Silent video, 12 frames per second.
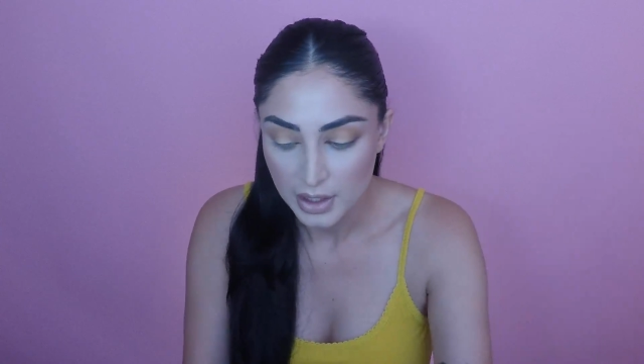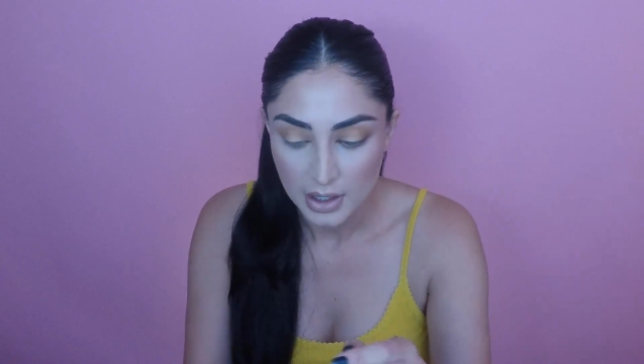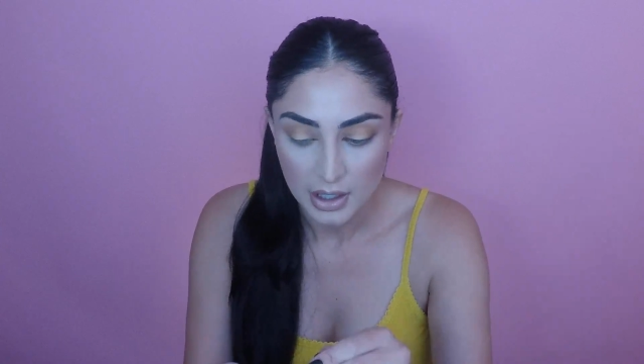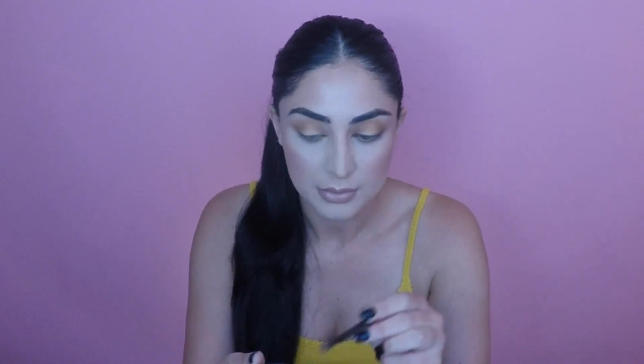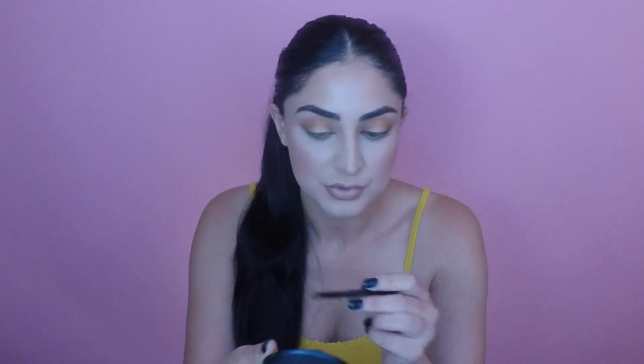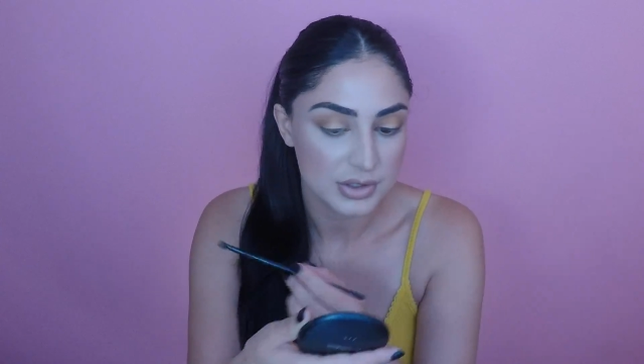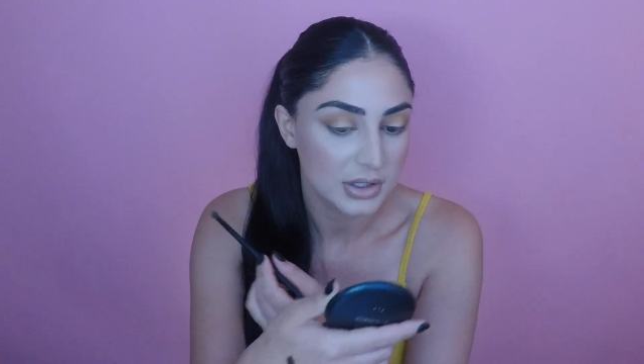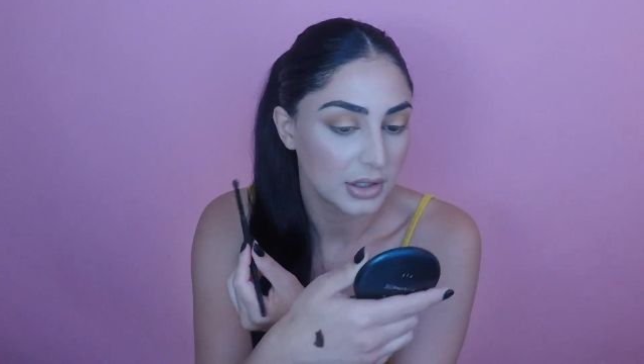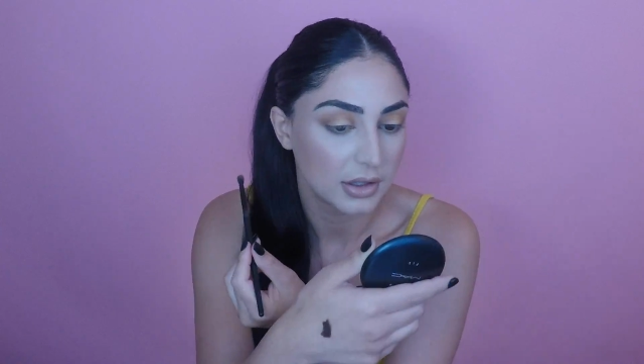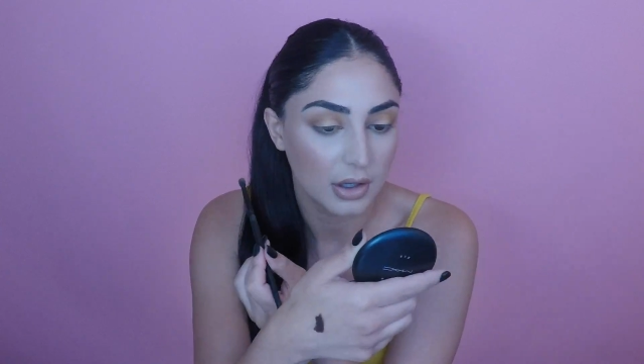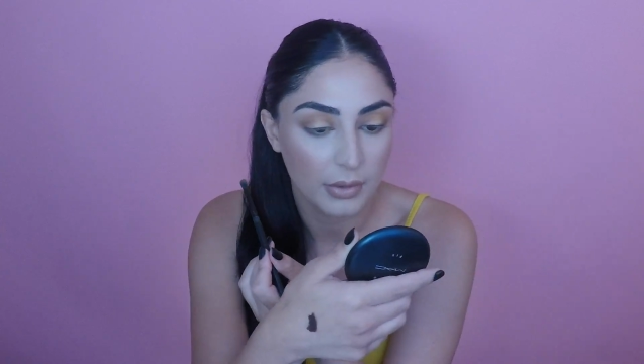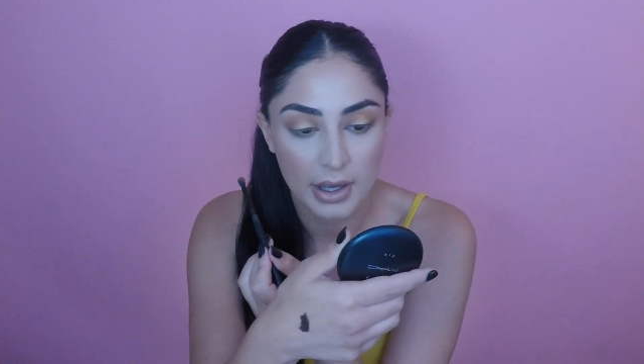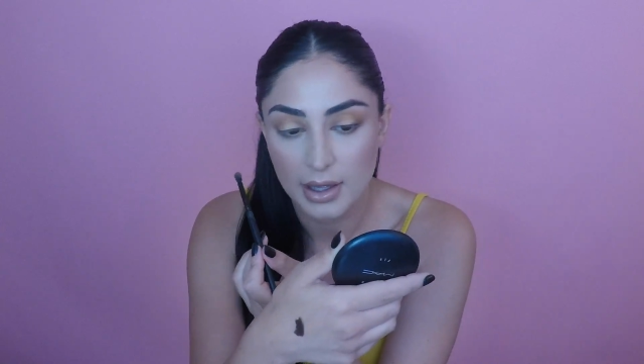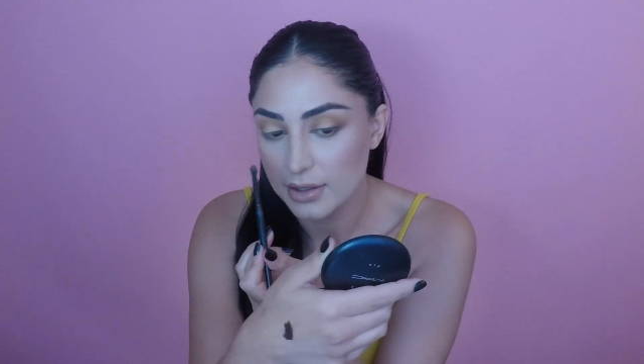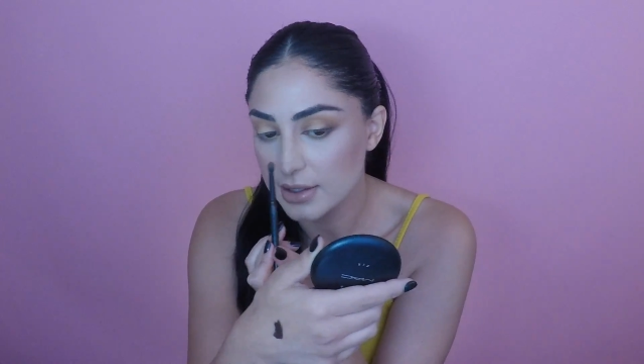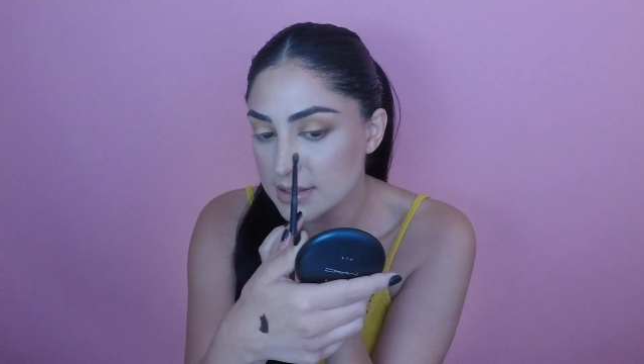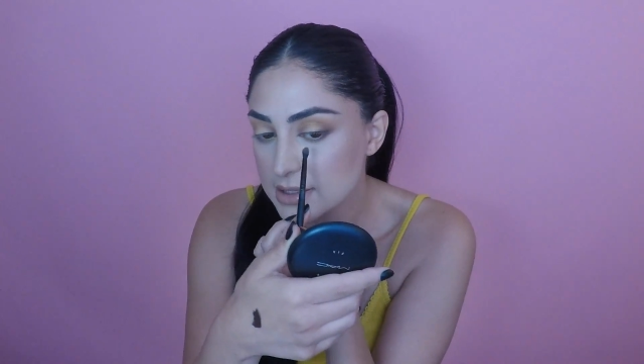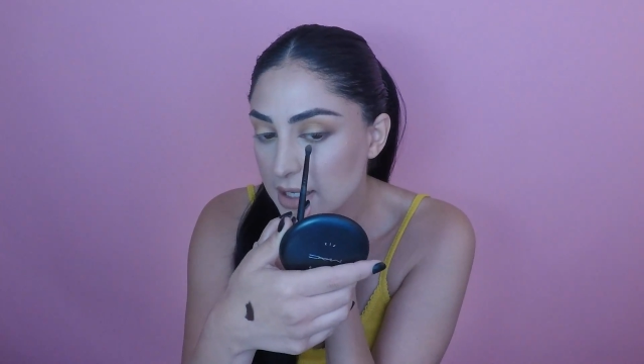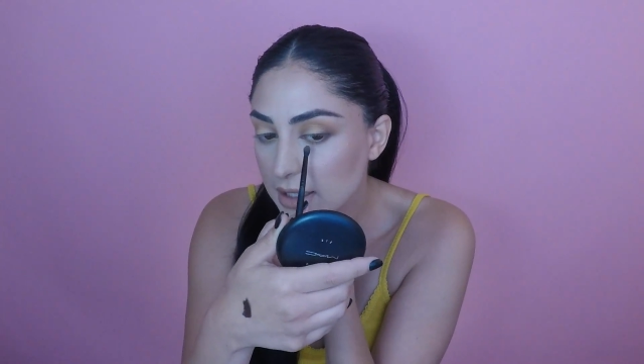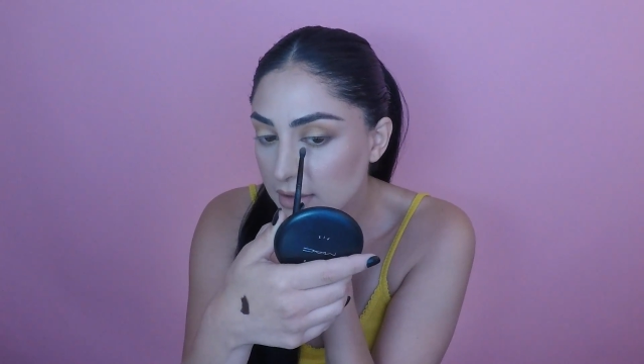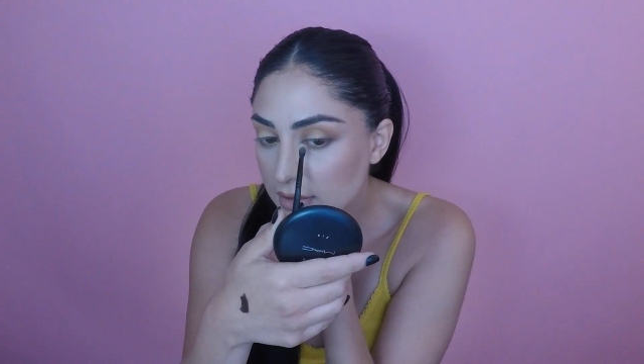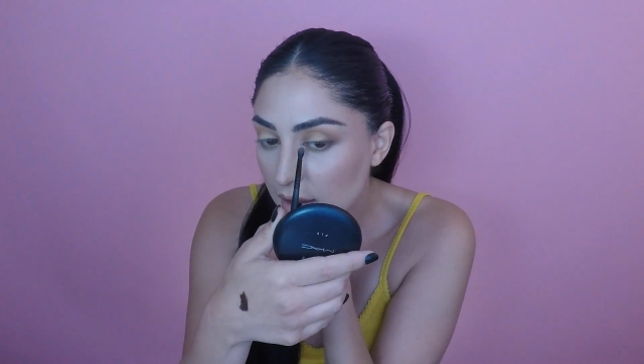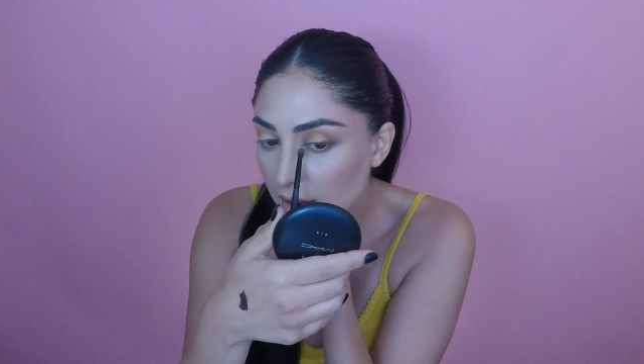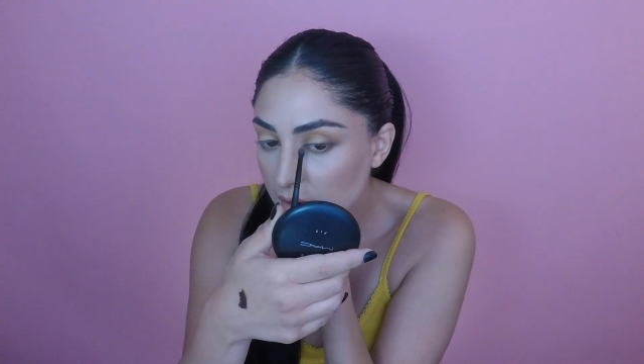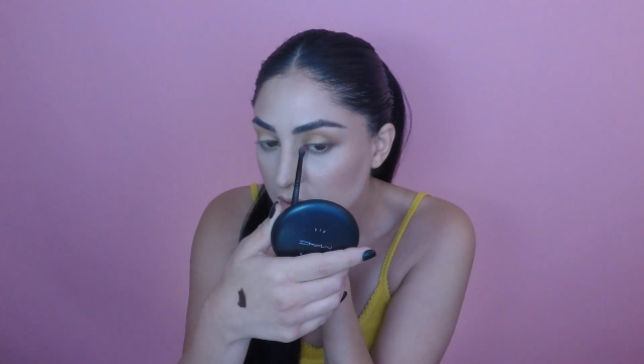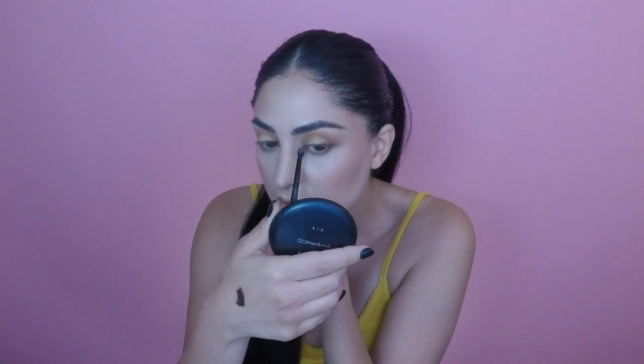I'm just going to go ahead and take that